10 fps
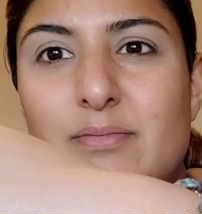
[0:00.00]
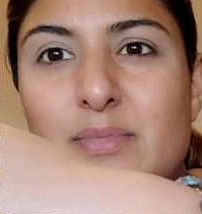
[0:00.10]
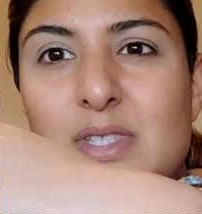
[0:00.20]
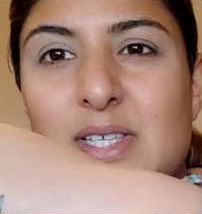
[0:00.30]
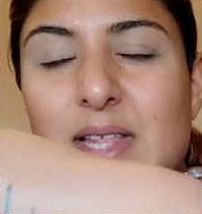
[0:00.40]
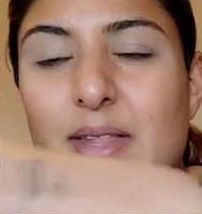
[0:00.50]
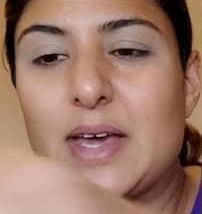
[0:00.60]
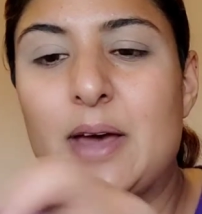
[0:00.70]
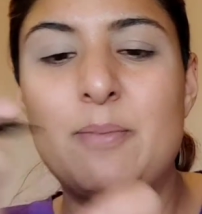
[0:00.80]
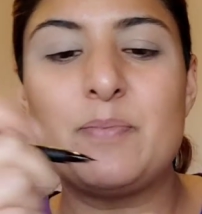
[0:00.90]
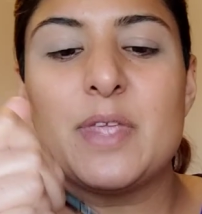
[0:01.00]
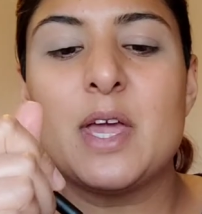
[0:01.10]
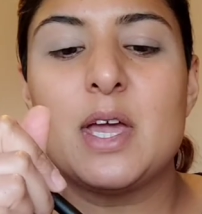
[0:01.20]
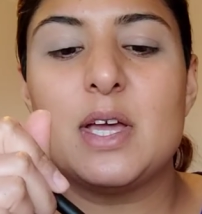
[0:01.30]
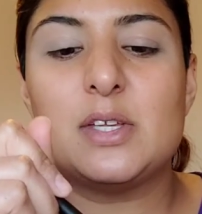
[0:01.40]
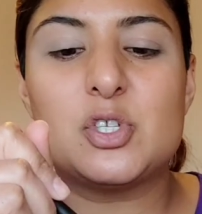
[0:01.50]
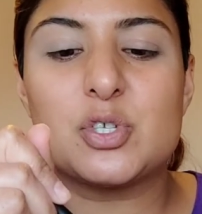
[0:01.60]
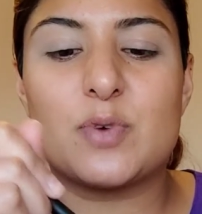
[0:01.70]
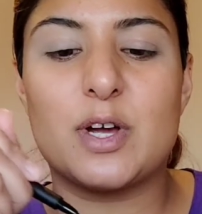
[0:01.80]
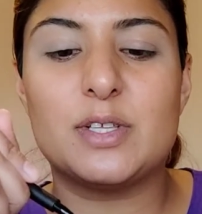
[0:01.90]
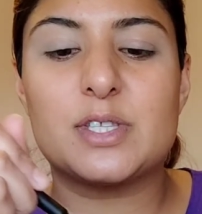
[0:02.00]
See that there? It's just right.